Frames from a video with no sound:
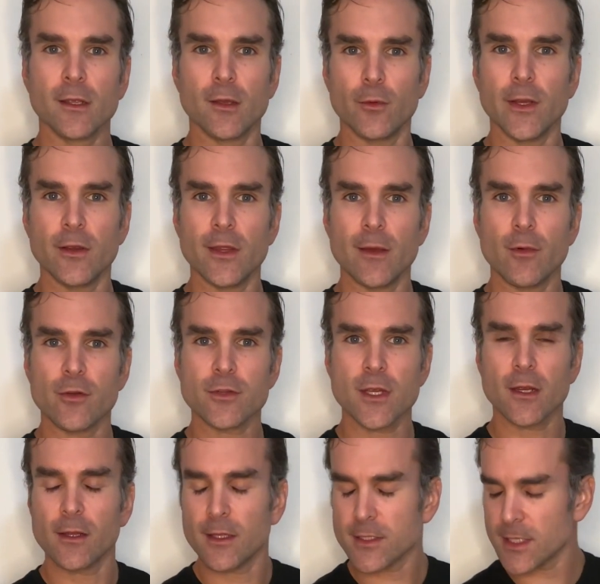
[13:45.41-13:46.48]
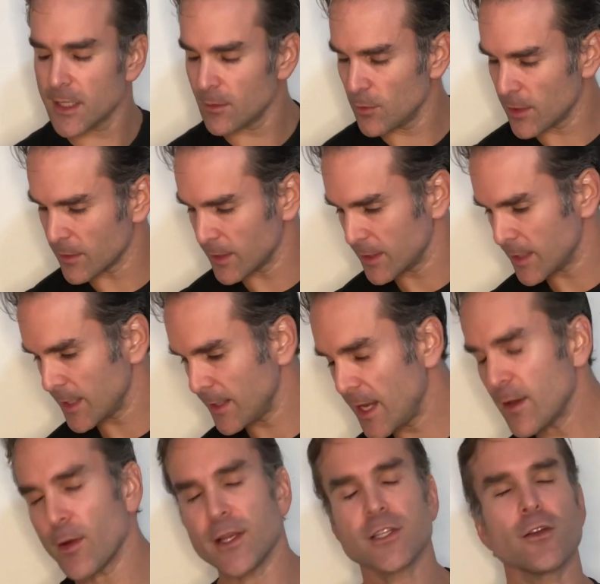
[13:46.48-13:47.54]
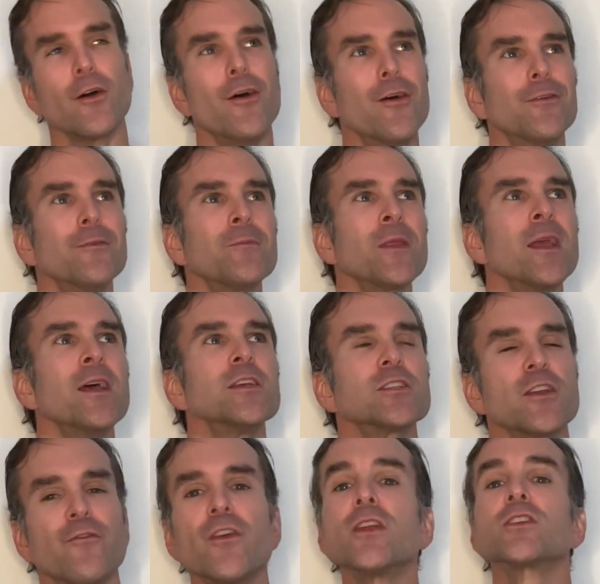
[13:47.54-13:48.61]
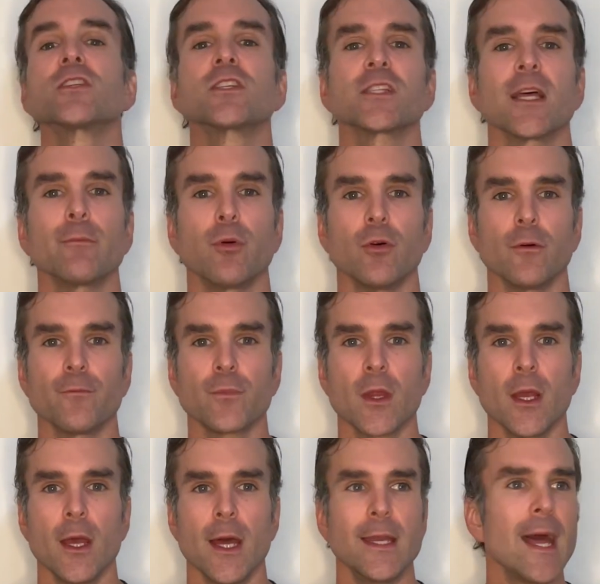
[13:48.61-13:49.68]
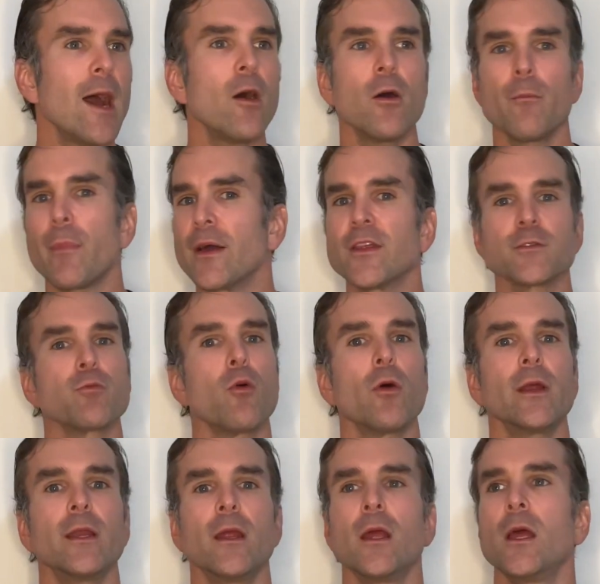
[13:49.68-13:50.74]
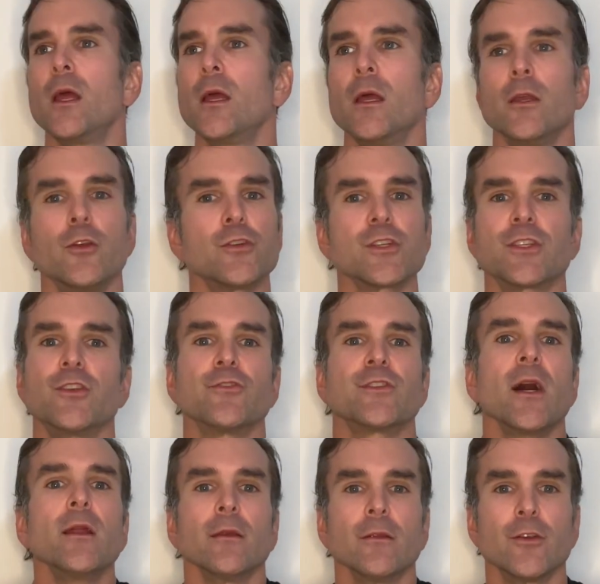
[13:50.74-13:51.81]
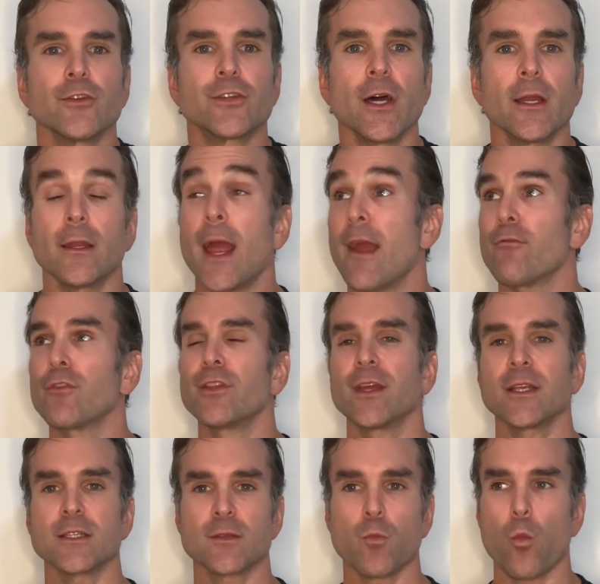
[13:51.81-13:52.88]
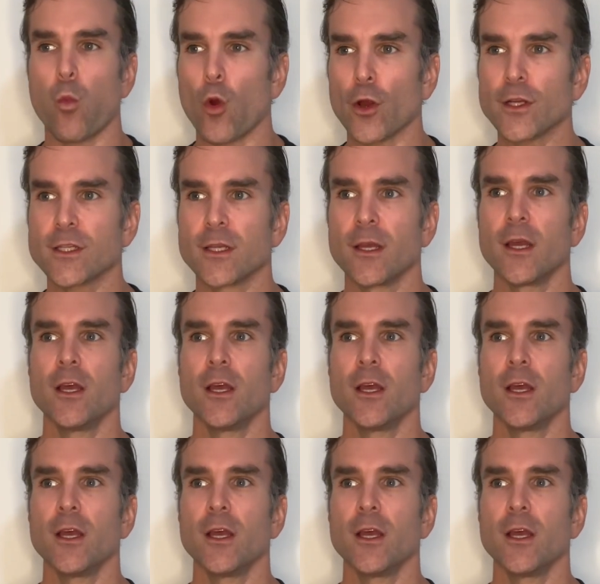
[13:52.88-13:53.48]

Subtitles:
Can we hear that motorcycle outside? We don't need that. Anyway, so you finish the sled pull. And now, by this point, you're done. You're done. Everything is worked.